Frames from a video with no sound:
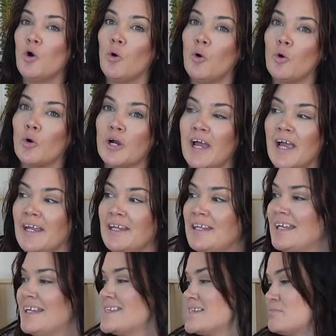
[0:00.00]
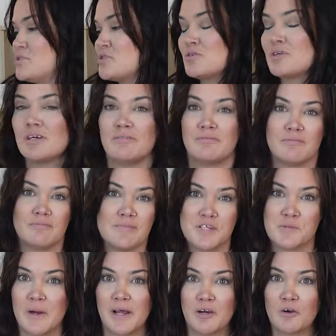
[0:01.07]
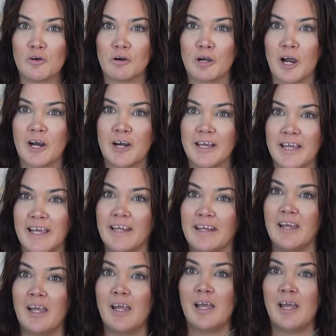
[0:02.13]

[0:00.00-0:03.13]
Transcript: or I need some sort of sweater or cardigan,